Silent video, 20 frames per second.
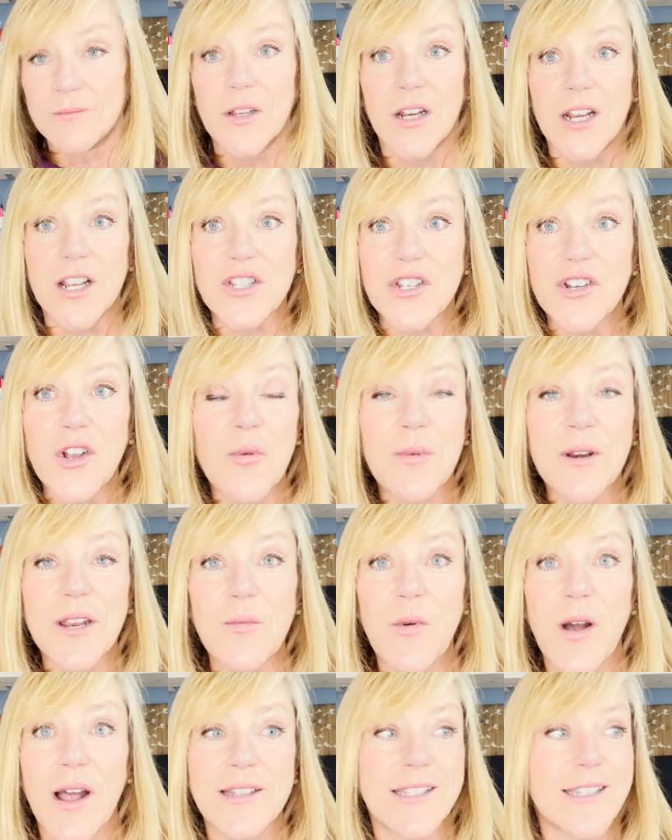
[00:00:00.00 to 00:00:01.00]
because nobody
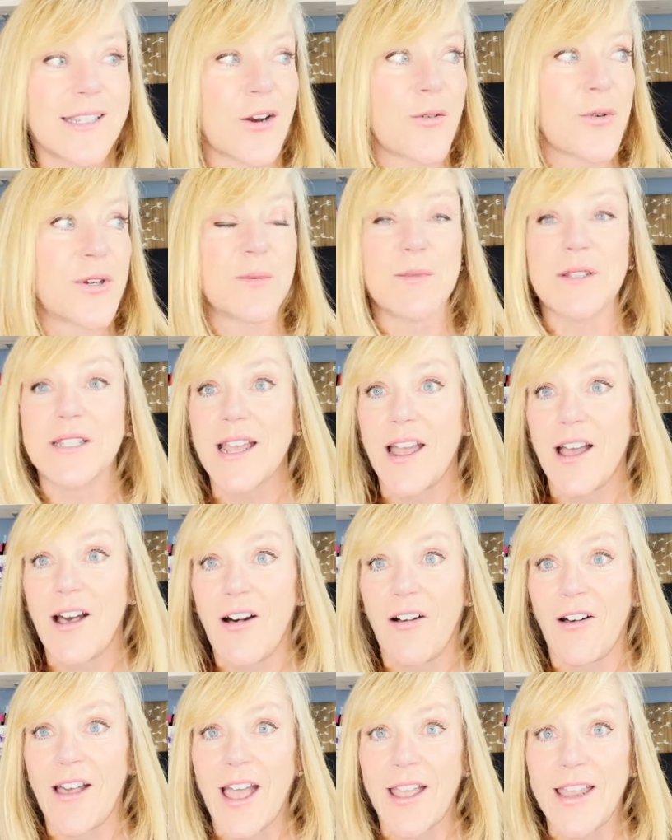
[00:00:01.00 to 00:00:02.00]
wants Christmas
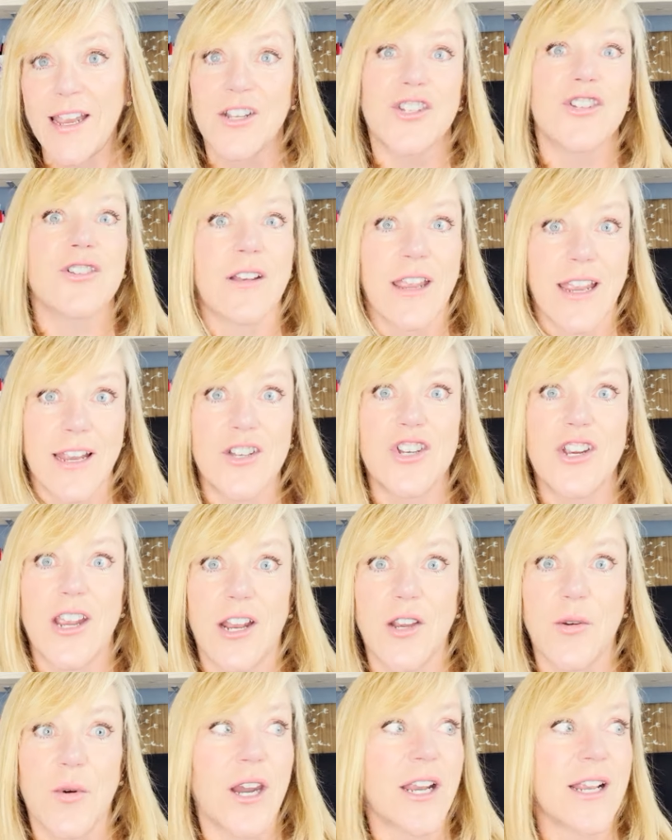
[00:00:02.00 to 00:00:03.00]
ale in in
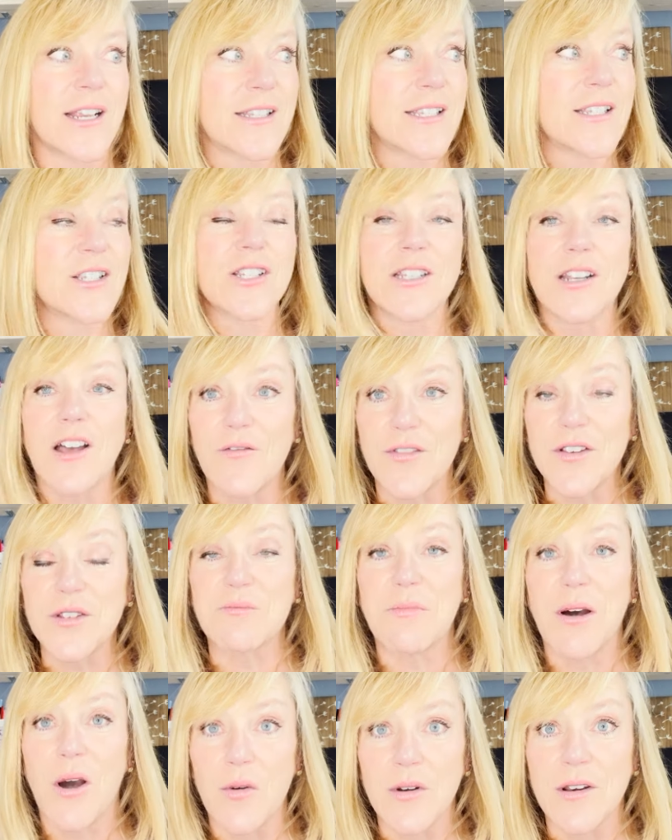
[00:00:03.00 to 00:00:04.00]
January, because this stuff is
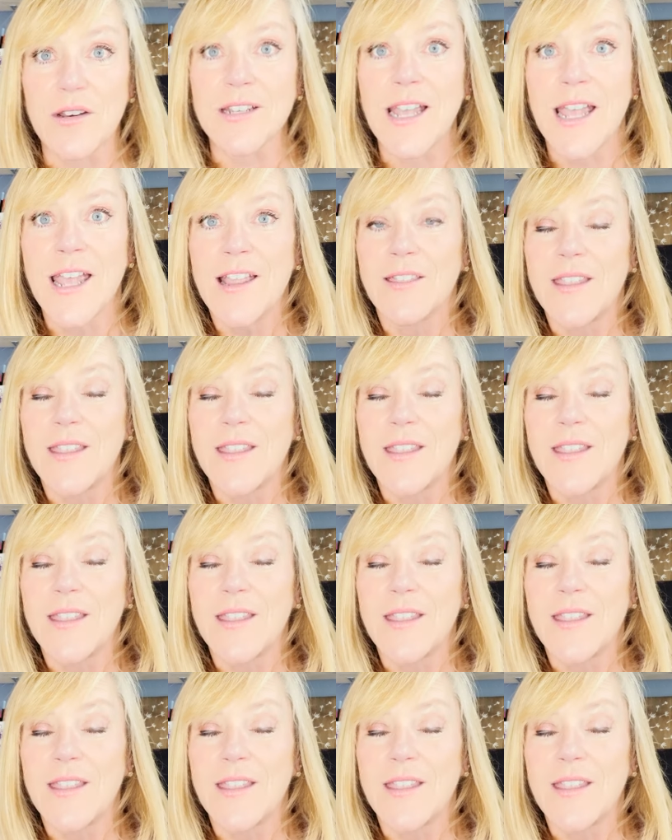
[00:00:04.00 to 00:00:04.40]
potent.